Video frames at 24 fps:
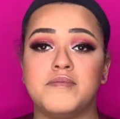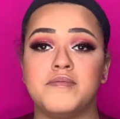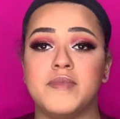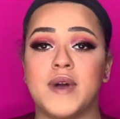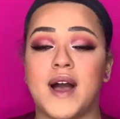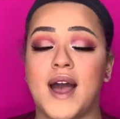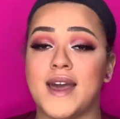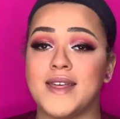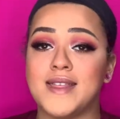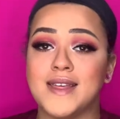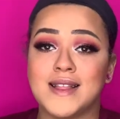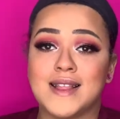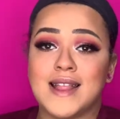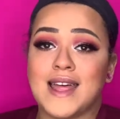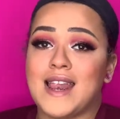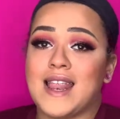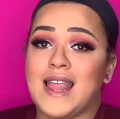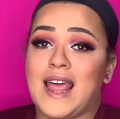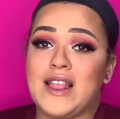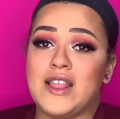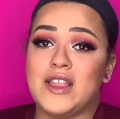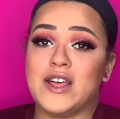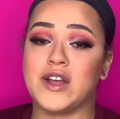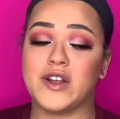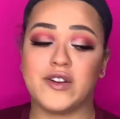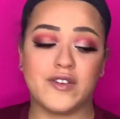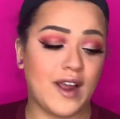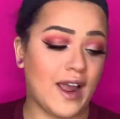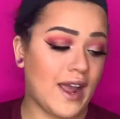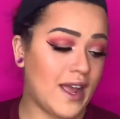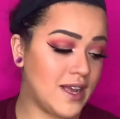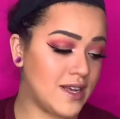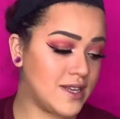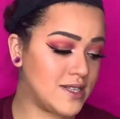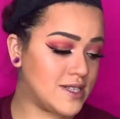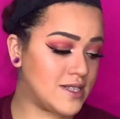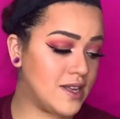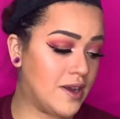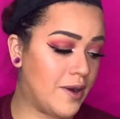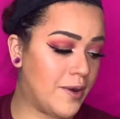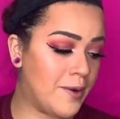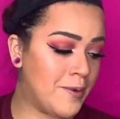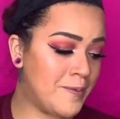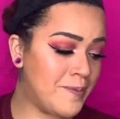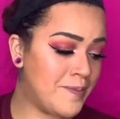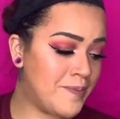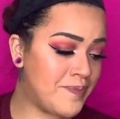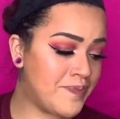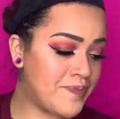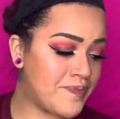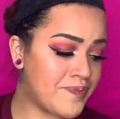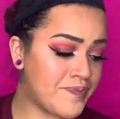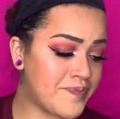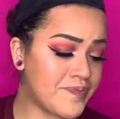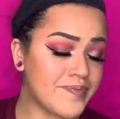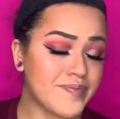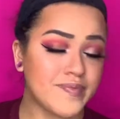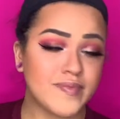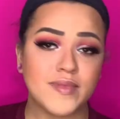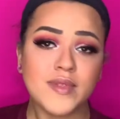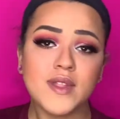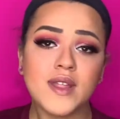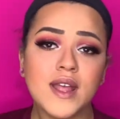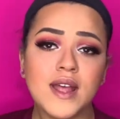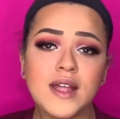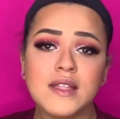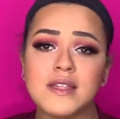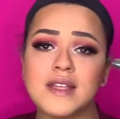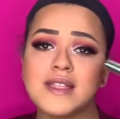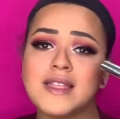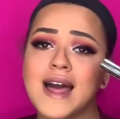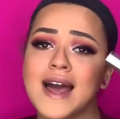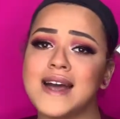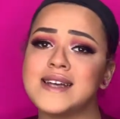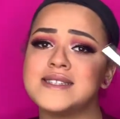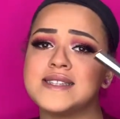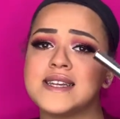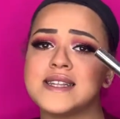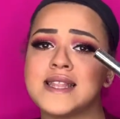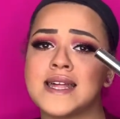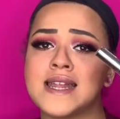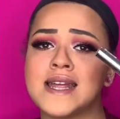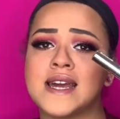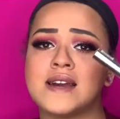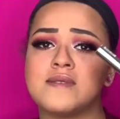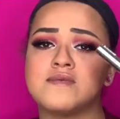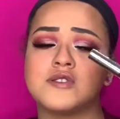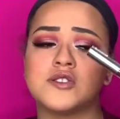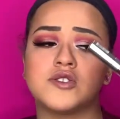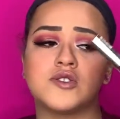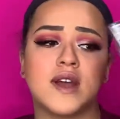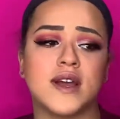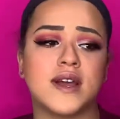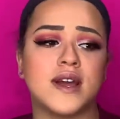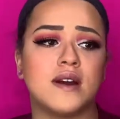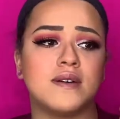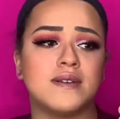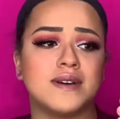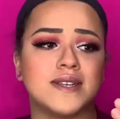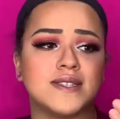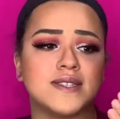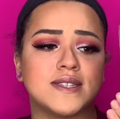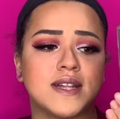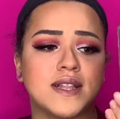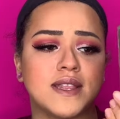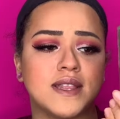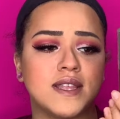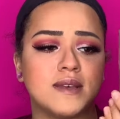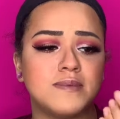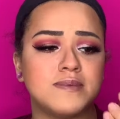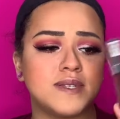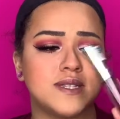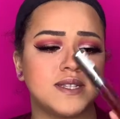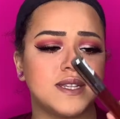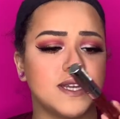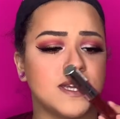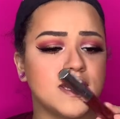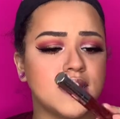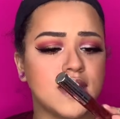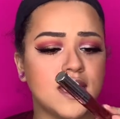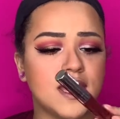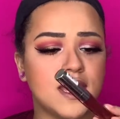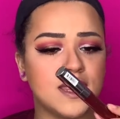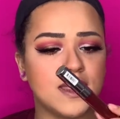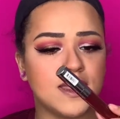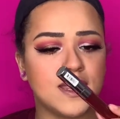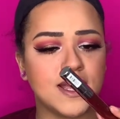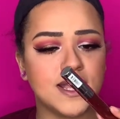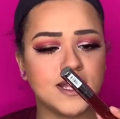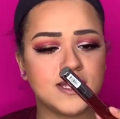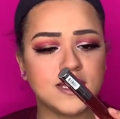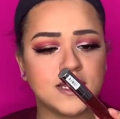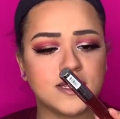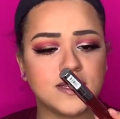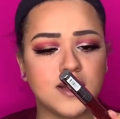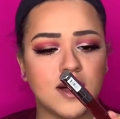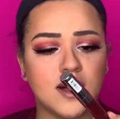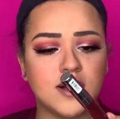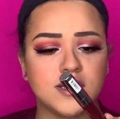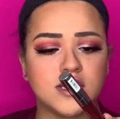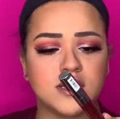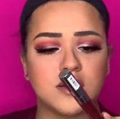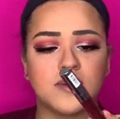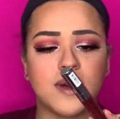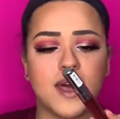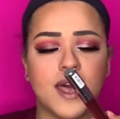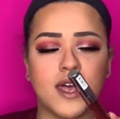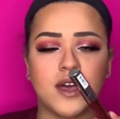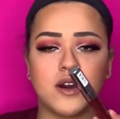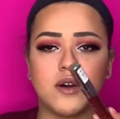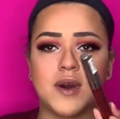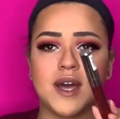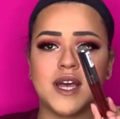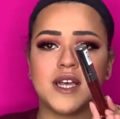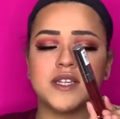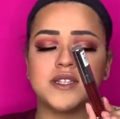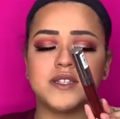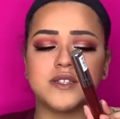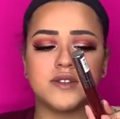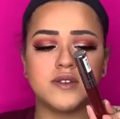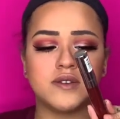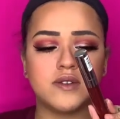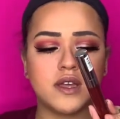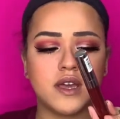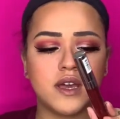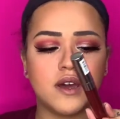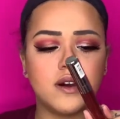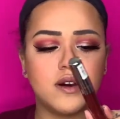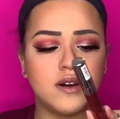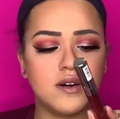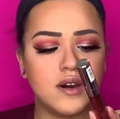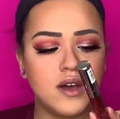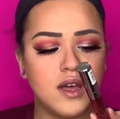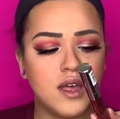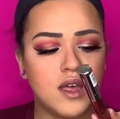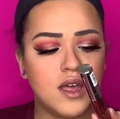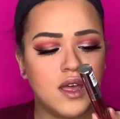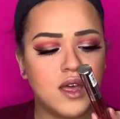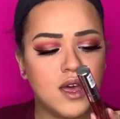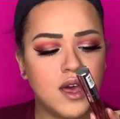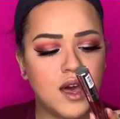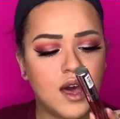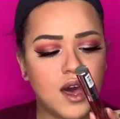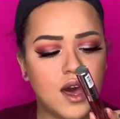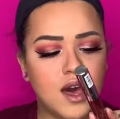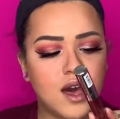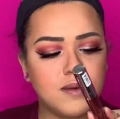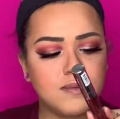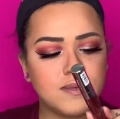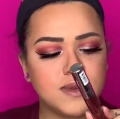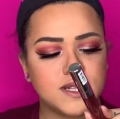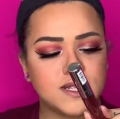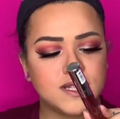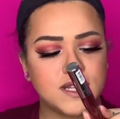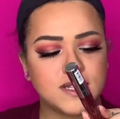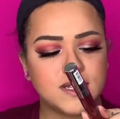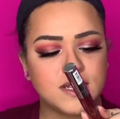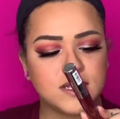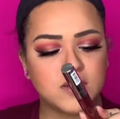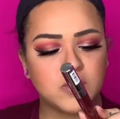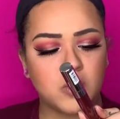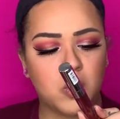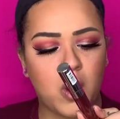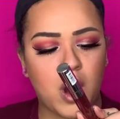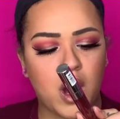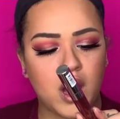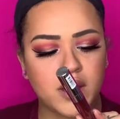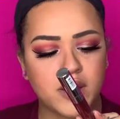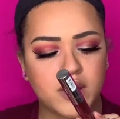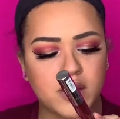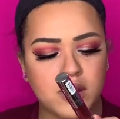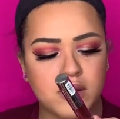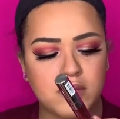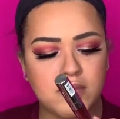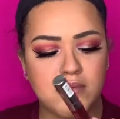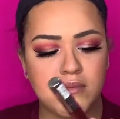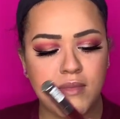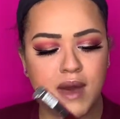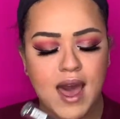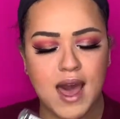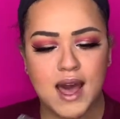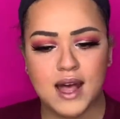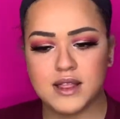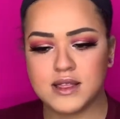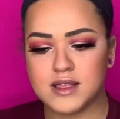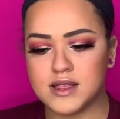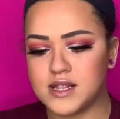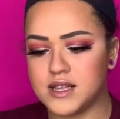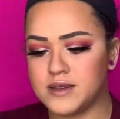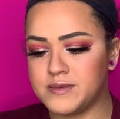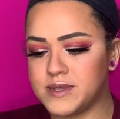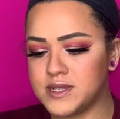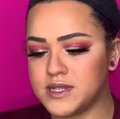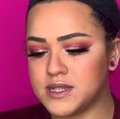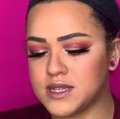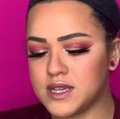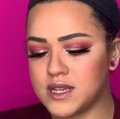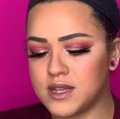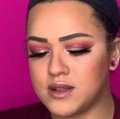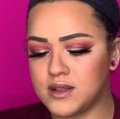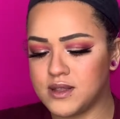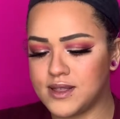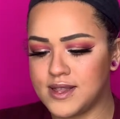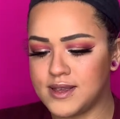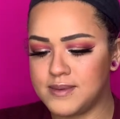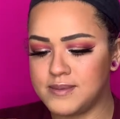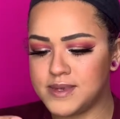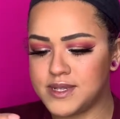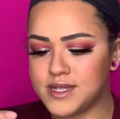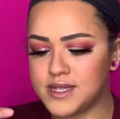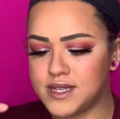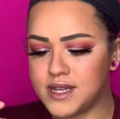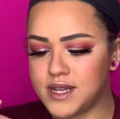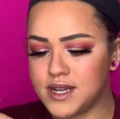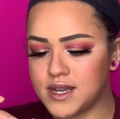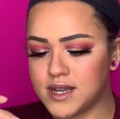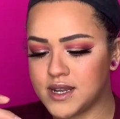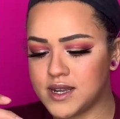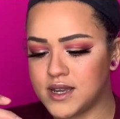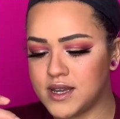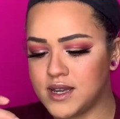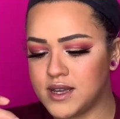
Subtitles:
I think that they look great. So the last thing that I have to try out is the lipstick, and this is also AOA Studio. It says it's Wander Matte Lipstick.